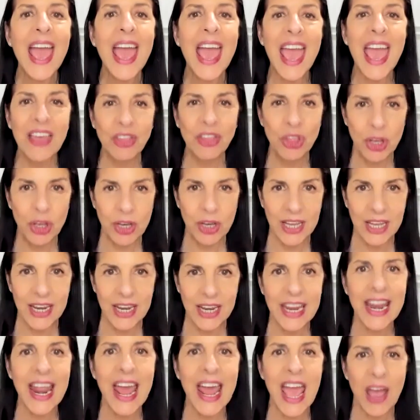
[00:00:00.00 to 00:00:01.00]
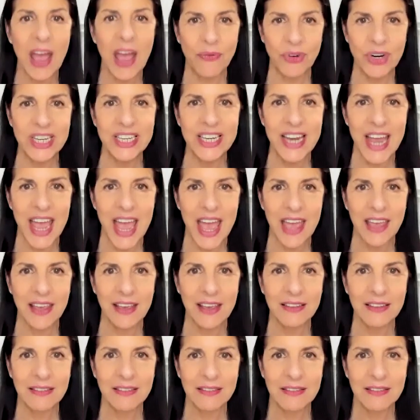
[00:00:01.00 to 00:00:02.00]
and look at it every day.